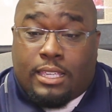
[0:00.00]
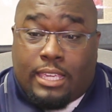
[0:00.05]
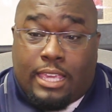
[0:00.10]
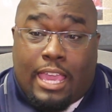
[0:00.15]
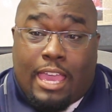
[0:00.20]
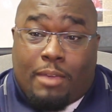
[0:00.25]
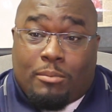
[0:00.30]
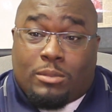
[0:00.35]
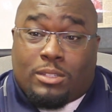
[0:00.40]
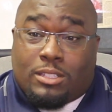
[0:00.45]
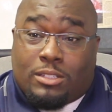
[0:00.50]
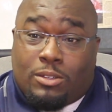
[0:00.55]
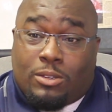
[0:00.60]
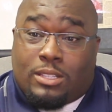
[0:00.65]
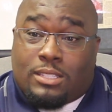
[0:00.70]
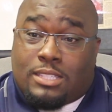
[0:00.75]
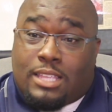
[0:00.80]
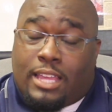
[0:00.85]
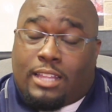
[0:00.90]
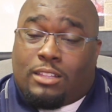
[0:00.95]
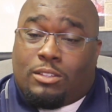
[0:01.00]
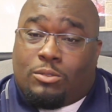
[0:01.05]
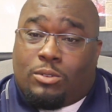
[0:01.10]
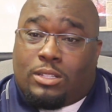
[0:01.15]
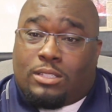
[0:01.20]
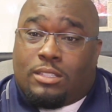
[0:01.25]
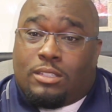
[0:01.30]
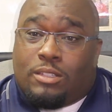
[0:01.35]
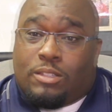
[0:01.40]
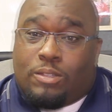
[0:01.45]
he happened to know exactly
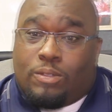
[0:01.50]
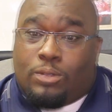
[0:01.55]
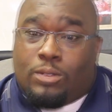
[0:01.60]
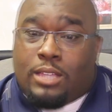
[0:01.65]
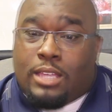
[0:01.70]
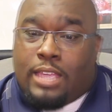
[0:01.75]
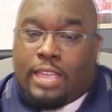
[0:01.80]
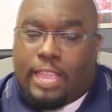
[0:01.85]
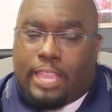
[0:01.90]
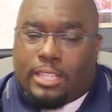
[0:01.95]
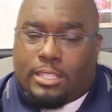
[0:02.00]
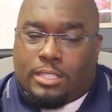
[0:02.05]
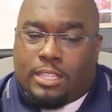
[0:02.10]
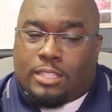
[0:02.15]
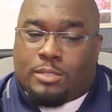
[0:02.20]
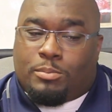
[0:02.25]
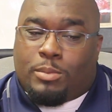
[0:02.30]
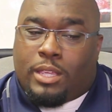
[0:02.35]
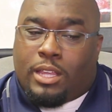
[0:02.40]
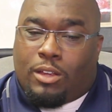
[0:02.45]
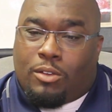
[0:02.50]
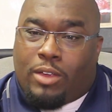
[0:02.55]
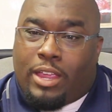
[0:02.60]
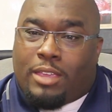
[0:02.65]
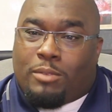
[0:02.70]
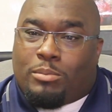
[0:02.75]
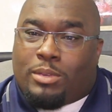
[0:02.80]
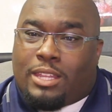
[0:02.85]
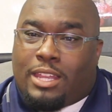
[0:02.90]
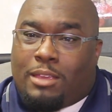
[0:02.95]
what to do. It's been
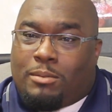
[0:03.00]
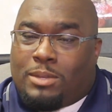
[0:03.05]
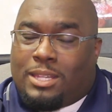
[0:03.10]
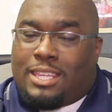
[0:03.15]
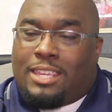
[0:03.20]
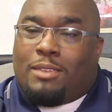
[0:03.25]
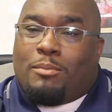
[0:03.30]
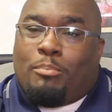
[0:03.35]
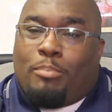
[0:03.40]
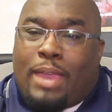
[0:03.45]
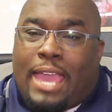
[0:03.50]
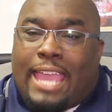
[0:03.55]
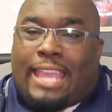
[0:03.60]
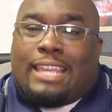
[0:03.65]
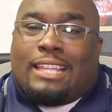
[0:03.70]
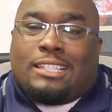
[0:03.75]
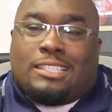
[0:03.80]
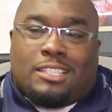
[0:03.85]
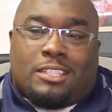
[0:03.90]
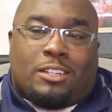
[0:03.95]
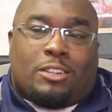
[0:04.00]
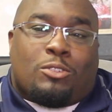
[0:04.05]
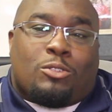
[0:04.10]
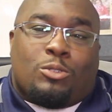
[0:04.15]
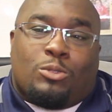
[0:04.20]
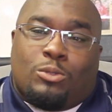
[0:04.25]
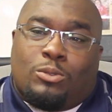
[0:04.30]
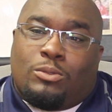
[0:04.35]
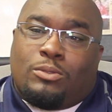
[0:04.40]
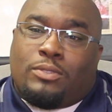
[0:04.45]
great being able to get back into the
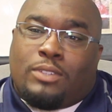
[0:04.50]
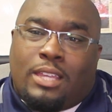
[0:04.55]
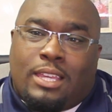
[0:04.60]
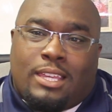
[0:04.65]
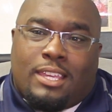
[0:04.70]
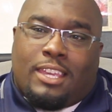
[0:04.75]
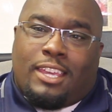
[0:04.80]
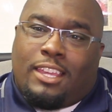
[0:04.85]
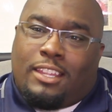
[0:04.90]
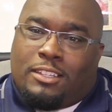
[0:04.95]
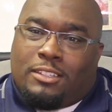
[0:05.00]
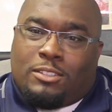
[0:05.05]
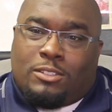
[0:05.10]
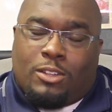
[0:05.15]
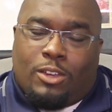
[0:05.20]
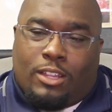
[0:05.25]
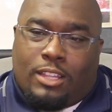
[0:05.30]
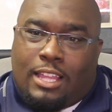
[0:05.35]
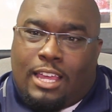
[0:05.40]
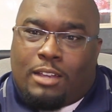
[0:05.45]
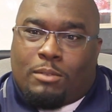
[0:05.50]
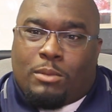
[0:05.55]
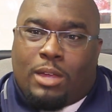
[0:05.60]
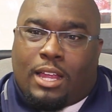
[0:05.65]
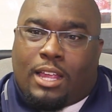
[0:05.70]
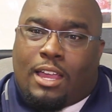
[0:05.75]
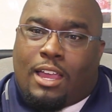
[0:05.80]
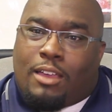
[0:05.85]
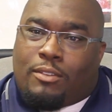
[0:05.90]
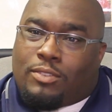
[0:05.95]
groove. And you know, a lot of my
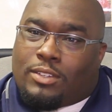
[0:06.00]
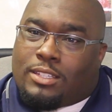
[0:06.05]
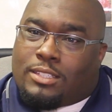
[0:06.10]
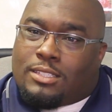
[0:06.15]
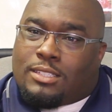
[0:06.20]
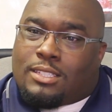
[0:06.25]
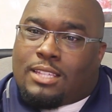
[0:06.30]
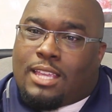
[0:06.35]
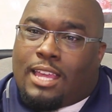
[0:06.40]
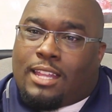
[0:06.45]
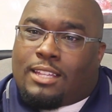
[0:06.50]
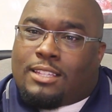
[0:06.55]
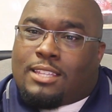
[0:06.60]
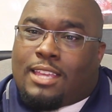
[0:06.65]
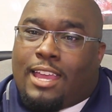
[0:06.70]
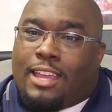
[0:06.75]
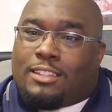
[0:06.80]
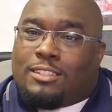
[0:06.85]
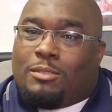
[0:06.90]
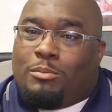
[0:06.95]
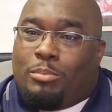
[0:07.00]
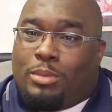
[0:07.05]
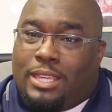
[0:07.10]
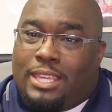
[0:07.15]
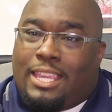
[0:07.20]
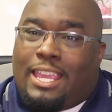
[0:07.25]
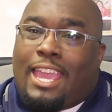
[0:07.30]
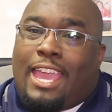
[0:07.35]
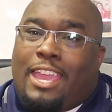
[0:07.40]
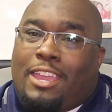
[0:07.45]
confidence is kind of tied to
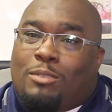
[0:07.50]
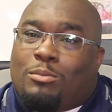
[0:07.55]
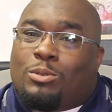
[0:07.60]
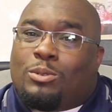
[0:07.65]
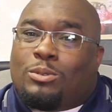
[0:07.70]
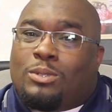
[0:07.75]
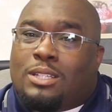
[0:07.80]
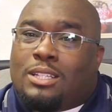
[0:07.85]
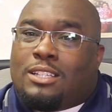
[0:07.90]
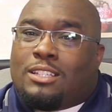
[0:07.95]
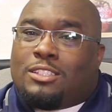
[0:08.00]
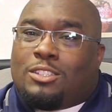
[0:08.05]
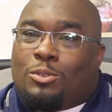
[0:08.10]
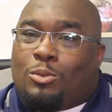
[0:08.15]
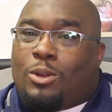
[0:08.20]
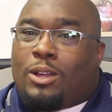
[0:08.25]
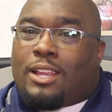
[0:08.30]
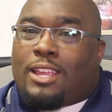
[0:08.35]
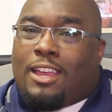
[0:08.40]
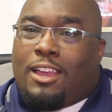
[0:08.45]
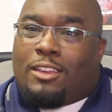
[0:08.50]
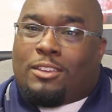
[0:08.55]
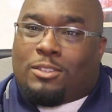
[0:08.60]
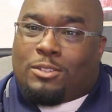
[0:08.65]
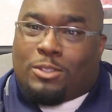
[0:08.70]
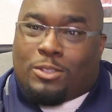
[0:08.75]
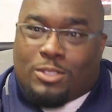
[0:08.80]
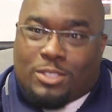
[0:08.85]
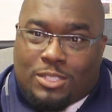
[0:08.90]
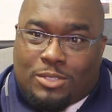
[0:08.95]
being able to work out.
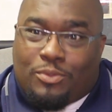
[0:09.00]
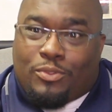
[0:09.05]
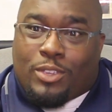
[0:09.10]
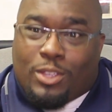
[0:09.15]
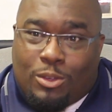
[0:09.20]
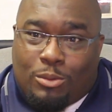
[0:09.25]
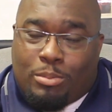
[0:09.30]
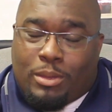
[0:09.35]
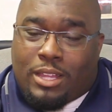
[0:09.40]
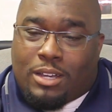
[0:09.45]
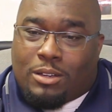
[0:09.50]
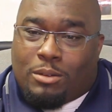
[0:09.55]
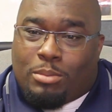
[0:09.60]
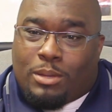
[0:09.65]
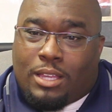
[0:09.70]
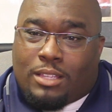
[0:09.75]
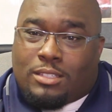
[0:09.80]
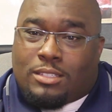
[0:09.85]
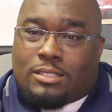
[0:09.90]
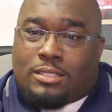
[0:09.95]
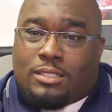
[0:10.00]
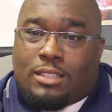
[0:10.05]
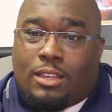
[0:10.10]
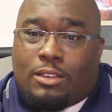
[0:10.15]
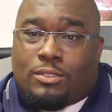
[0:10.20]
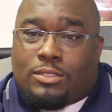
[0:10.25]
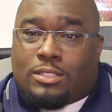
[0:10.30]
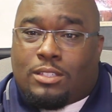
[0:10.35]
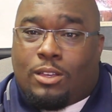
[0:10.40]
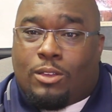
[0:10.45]
You just feel better about
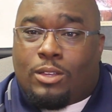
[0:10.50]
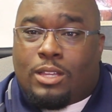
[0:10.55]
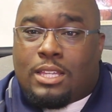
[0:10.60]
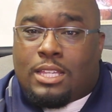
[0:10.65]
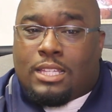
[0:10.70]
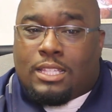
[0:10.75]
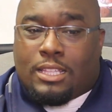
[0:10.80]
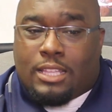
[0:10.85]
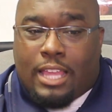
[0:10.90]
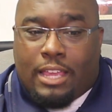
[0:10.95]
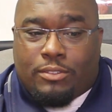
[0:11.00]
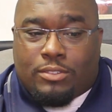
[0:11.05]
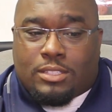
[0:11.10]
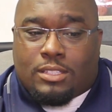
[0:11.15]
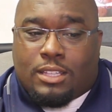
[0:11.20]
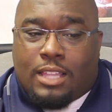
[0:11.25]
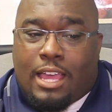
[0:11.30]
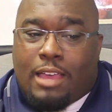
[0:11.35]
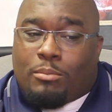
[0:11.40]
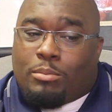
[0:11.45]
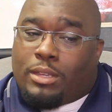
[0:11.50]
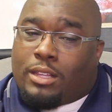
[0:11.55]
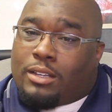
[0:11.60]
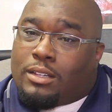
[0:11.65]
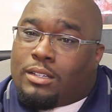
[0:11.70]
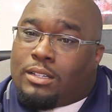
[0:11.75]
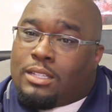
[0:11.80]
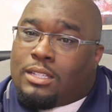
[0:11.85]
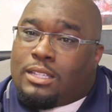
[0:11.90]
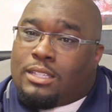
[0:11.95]
yourself. So life is a lot
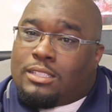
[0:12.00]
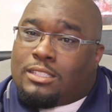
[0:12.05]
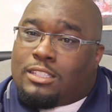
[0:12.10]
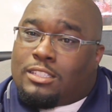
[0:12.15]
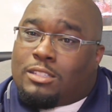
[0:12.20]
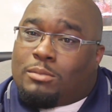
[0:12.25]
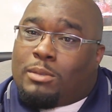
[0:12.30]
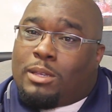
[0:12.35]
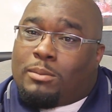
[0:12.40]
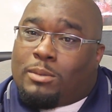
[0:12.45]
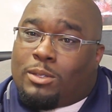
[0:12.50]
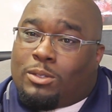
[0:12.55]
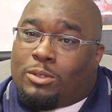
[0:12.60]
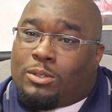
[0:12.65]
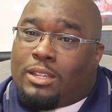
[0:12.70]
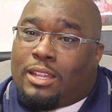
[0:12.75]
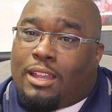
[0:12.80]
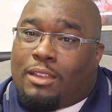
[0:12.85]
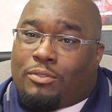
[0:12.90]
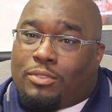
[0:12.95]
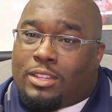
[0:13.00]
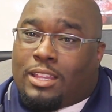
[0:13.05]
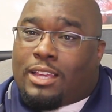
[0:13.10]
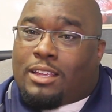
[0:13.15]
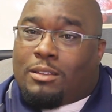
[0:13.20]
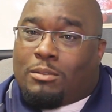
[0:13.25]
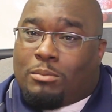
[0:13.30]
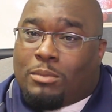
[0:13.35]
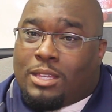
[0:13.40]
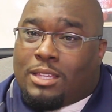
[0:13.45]
better since I'm able to do that. I feel like
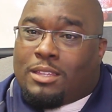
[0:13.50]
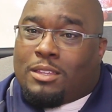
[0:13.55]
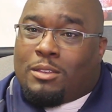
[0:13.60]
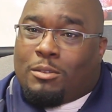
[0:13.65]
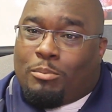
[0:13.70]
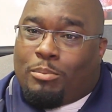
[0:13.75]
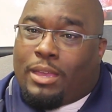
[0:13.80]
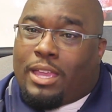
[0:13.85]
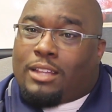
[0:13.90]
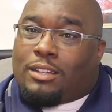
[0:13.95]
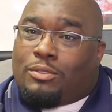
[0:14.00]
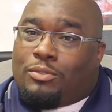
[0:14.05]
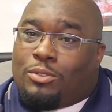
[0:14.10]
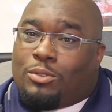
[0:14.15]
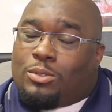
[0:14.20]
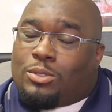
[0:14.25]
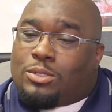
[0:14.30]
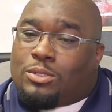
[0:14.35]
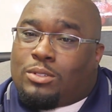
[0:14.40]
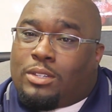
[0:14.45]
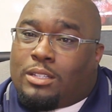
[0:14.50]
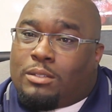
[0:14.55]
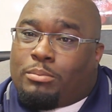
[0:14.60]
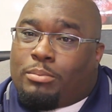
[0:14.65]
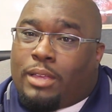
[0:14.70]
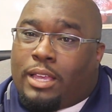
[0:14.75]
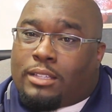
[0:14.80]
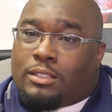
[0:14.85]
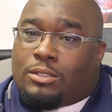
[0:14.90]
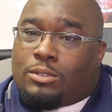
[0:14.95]
I'm back to full strength,
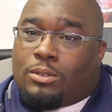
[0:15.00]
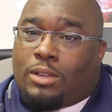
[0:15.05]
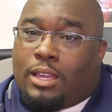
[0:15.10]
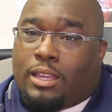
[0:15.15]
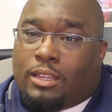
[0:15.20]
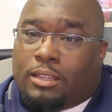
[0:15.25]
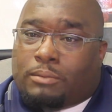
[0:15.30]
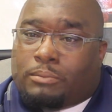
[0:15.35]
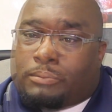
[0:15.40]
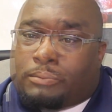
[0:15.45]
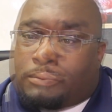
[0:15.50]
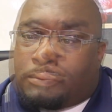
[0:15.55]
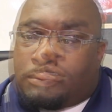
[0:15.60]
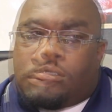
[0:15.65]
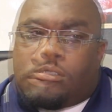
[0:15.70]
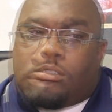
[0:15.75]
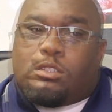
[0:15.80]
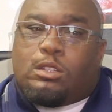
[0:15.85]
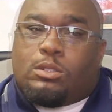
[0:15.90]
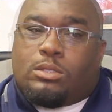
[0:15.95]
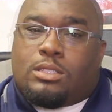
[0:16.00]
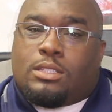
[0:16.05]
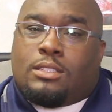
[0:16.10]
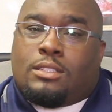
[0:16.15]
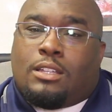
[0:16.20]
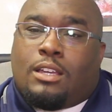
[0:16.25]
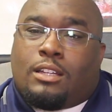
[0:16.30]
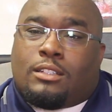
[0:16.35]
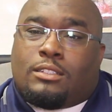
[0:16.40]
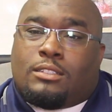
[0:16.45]
back to who I am. Go see
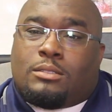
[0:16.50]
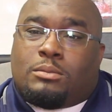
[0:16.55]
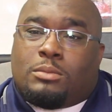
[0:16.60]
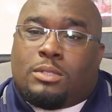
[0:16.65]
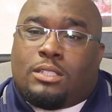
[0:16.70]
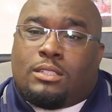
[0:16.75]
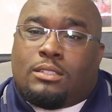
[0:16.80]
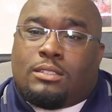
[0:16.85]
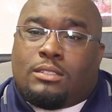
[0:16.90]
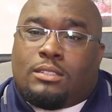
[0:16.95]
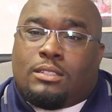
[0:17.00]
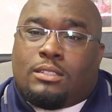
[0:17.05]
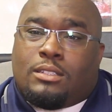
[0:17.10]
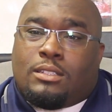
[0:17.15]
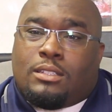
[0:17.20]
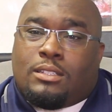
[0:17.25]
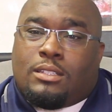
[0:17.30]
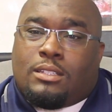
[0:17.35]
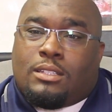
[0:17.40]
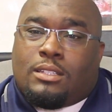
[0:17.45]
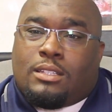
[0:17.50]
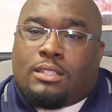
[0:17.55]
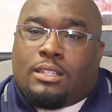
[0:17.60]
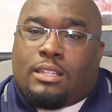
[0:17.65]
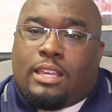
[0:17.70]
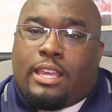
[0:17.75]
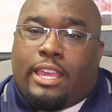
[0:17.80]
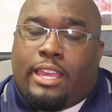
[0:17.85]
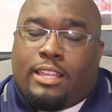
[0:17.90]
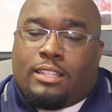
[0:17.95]
Dr. Smith.
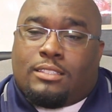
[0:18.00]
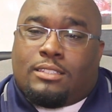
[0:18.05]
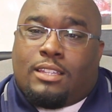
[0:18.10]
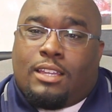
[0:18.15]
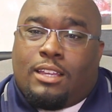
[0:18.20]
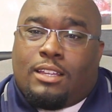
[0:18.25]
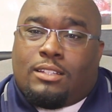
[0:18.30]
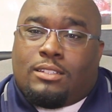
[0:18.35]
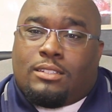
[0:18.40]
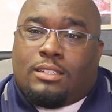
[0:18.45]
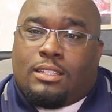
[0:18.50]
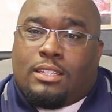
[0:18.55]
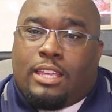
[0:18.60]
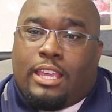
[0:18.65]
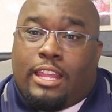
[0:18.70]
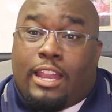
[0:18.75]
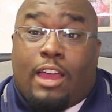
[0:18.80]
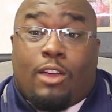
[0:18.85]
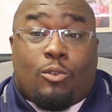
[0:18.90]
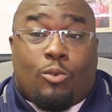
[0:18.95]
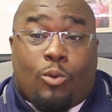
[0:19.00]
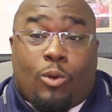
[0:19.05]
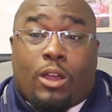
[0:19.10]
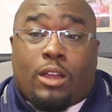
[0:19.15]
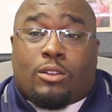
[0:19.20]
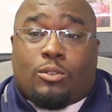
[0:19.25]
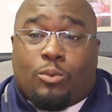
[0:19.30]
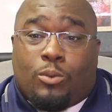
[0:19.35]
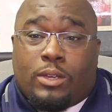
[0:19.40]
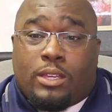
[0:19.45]
Hands down. And I
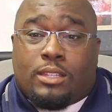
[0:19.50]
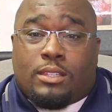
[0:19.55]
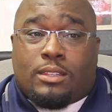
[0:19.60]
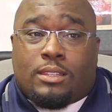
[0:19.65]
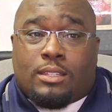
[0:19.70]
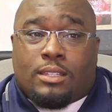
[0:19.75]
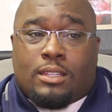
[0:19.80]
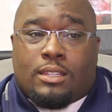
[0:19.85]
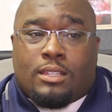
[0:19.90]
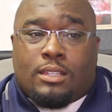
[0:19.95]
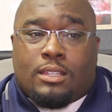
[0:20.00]
work with